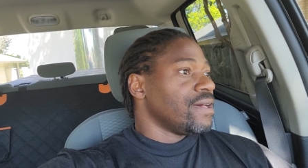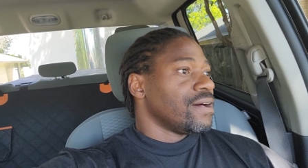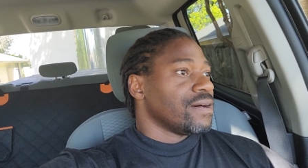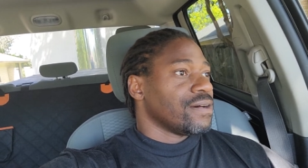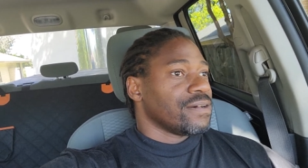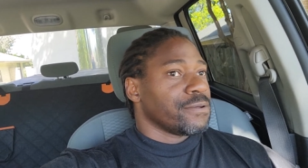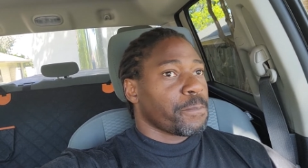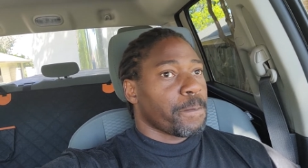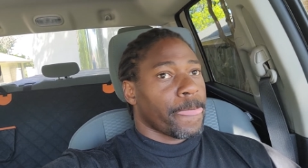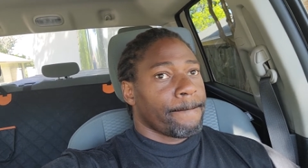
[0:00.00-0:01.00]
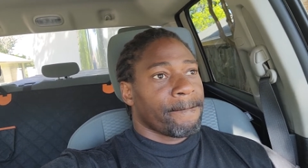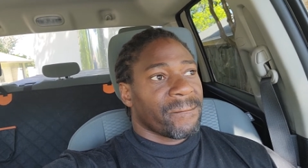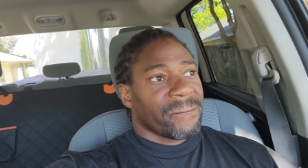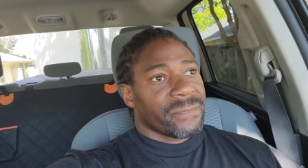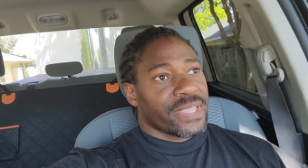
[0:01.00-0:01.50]
Uh,
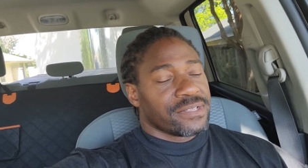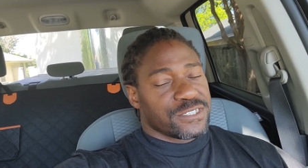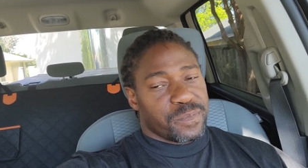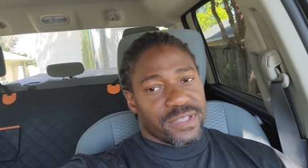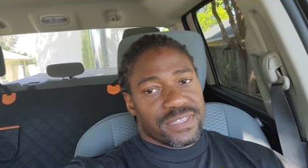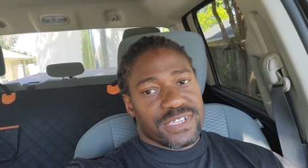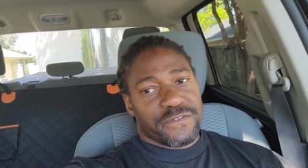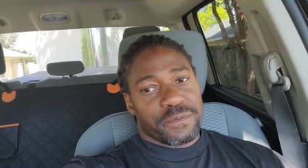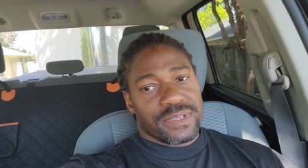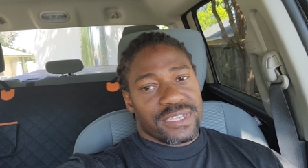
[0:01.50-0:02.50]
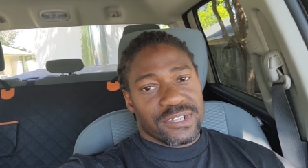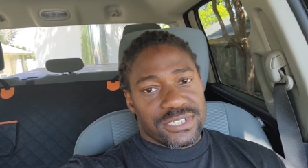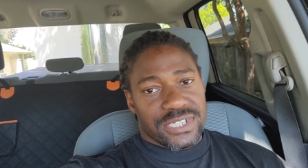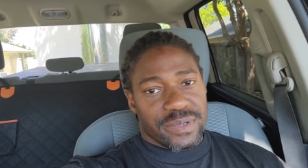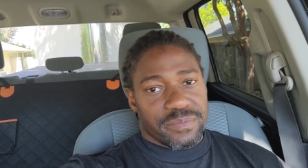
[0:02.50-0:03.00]
just picked it up from the
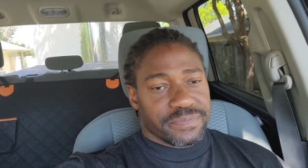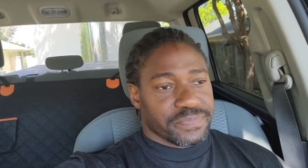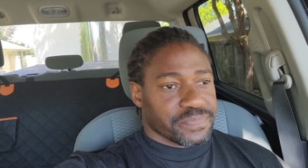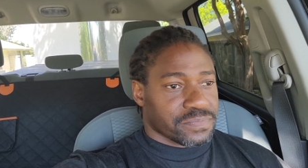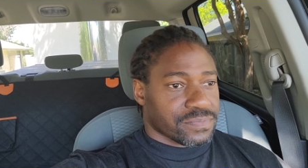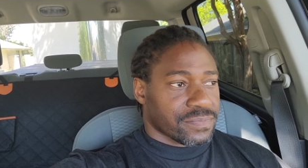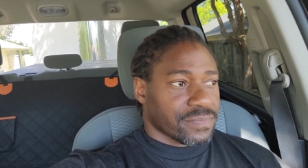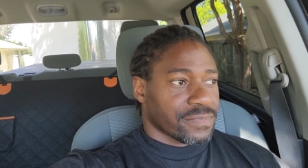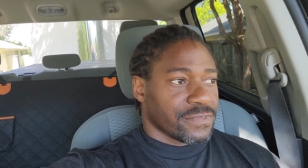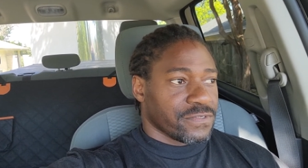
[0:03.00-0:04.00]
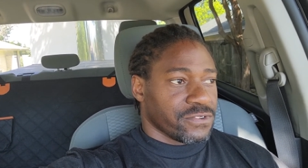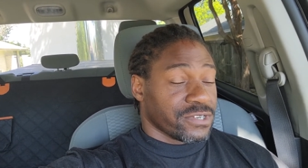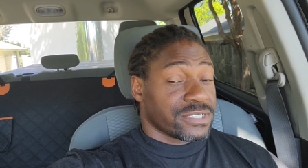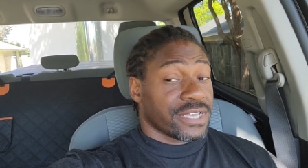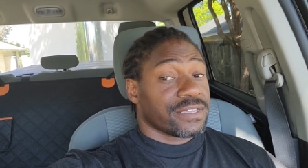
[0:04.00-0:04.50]
dealership for
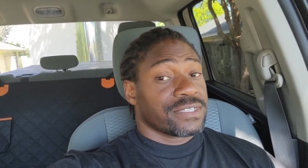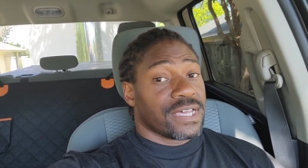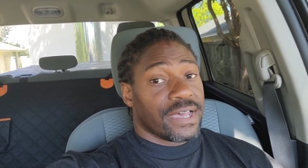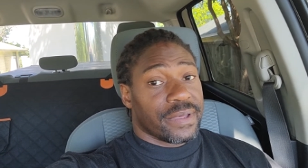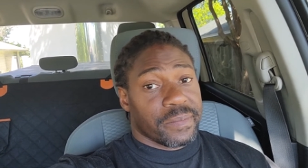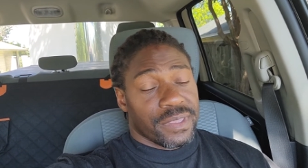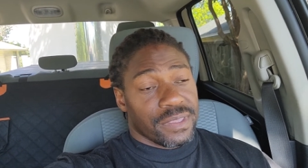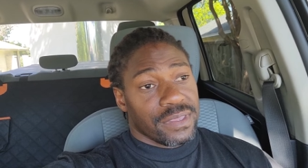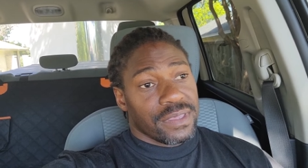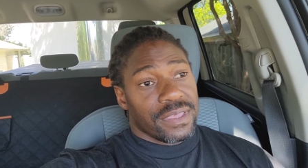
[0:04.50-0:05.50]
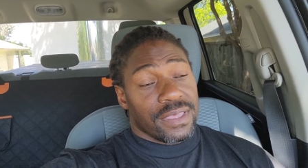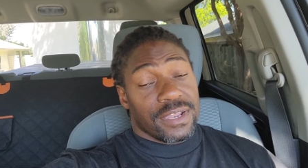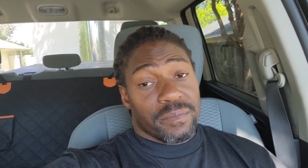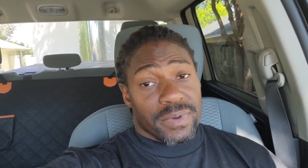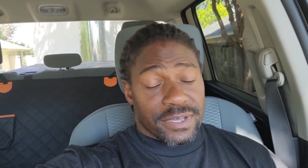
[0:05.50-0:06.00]
the second time
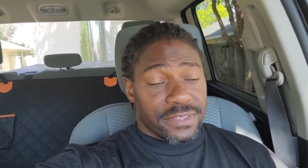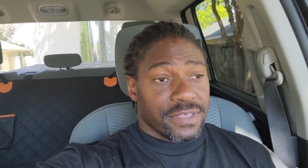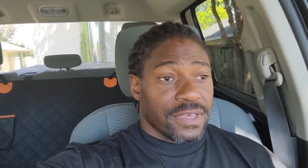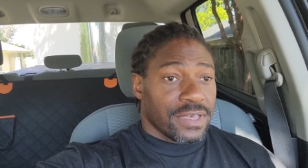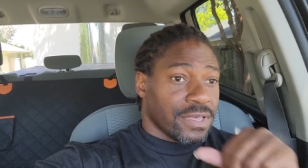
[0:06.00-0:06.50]
in a month.